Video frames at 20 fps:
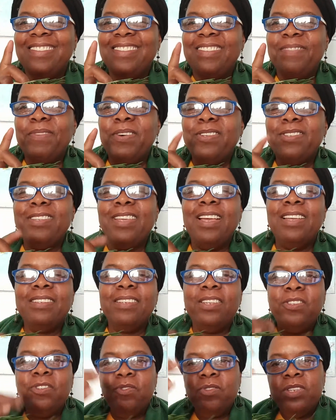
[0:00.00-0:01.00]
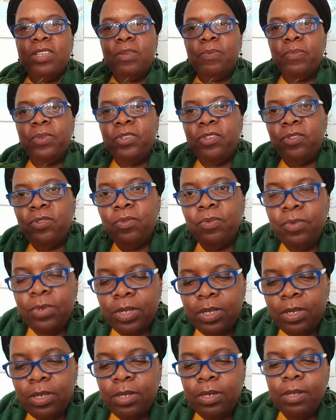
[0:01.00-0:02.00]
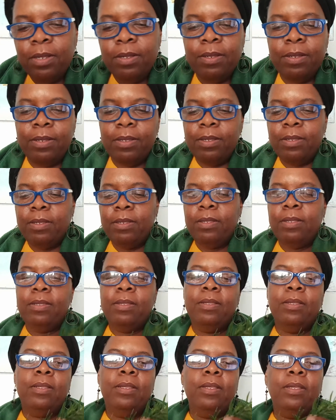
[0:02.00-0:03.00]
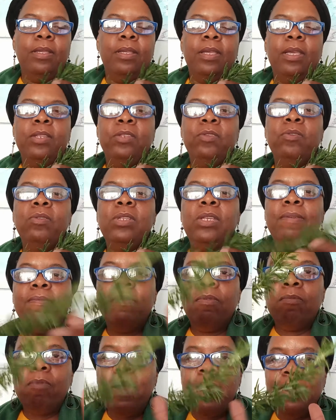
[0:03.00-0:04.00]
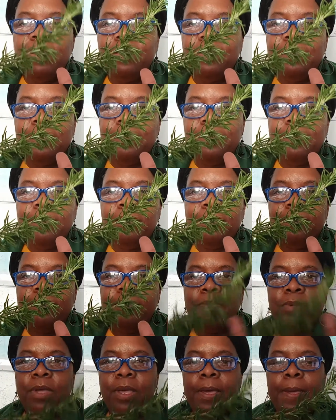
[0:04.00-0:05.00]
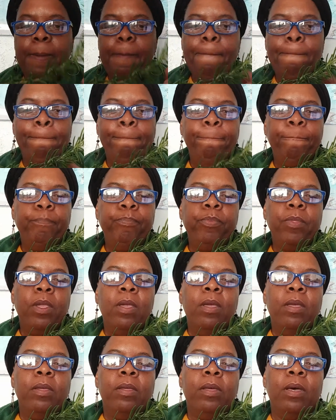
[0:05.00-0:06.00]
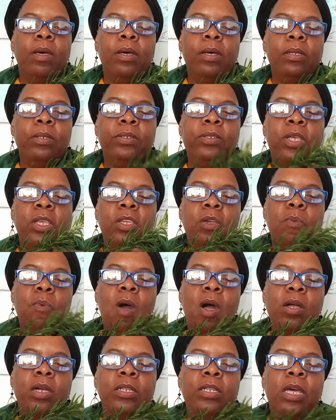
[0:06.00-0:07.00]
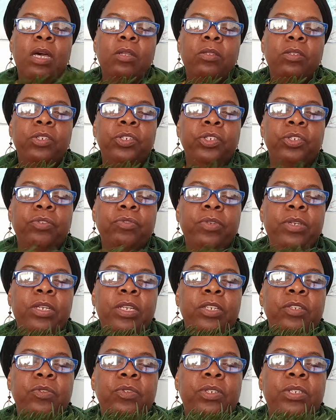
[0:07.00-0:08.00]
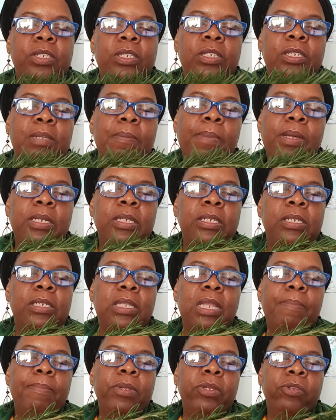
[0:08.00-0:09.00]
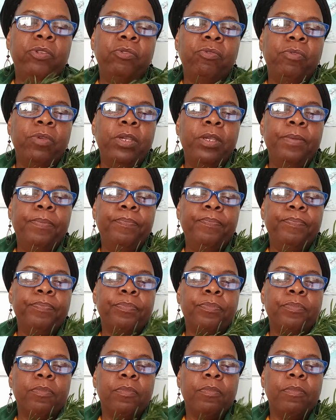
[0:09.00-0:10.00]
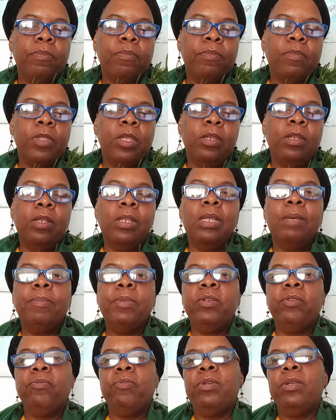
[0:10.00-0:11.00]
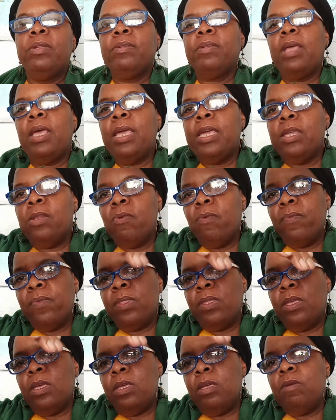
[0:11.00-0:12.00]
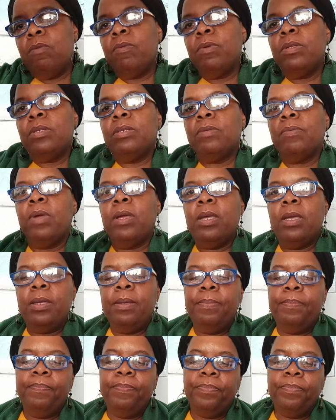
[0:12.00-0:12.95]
The Most High said you get what you need and you leave the rest, okay? Say you're walking down the street and you see somebody's lemon tree, and the lemon tree is hanging over the egress, right?